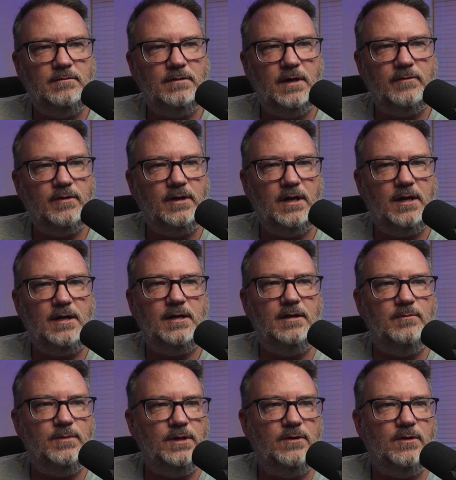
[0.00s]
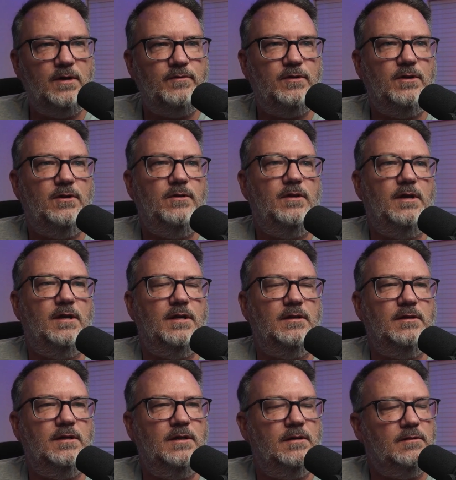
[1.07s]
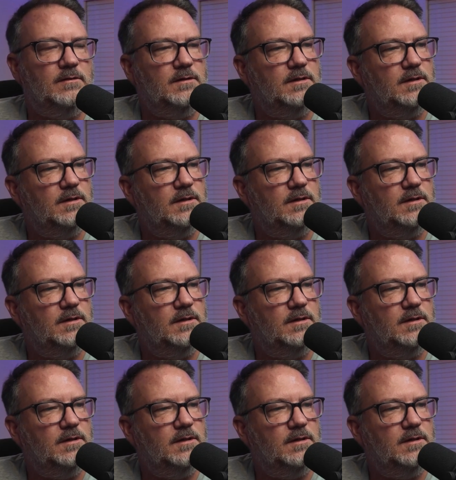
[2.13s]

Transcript: every time. You don't have to do that, you know.